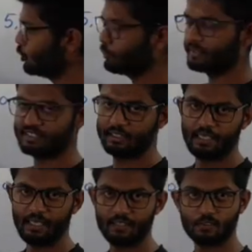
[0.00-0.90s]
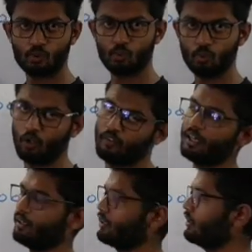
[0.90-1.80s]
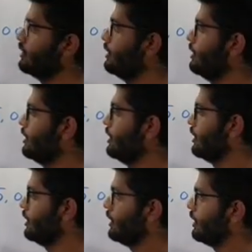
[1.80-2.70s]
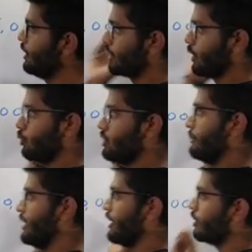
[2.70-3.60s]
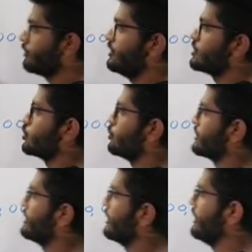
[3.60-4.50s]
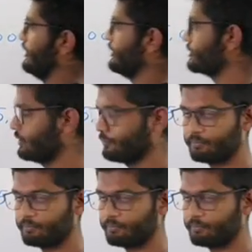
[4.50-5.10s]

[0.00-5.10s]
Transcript: 2% as 2 over 100. Now the meaning of this 2% is,